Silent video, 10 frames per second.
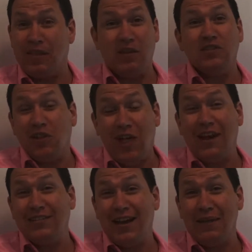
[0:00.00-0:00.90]
there's a
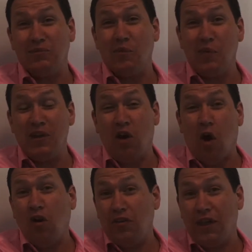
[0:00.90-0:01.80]
lot of times where we
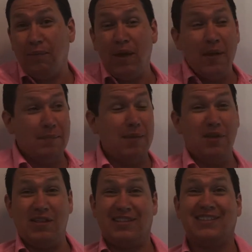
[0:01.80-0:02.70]
call them
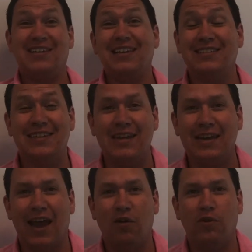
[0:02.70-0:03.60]
maybe
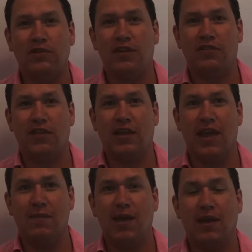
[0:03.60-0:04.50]
16 hours after they
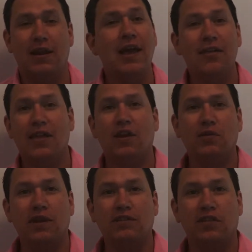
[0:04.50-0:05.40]
came in, they
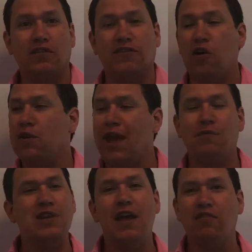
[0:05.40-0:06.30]
don't answer the phone,
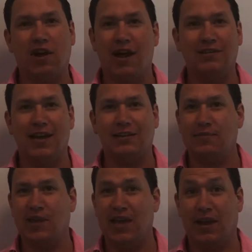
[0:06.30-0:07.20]
and we never contact
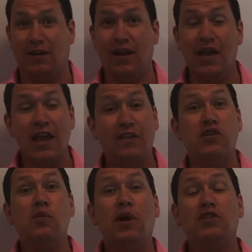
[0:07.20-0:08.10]
them again. If
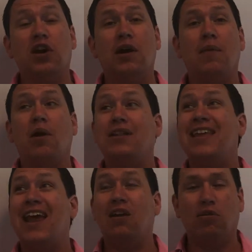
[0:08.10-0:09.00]
you want to talk about a
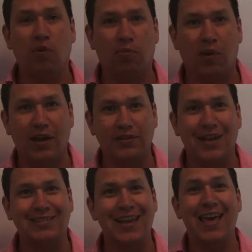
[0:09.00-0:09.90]
terrible
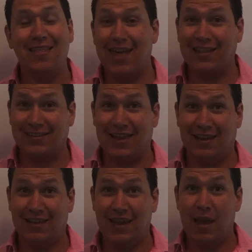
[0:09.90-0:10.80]
process, that's it.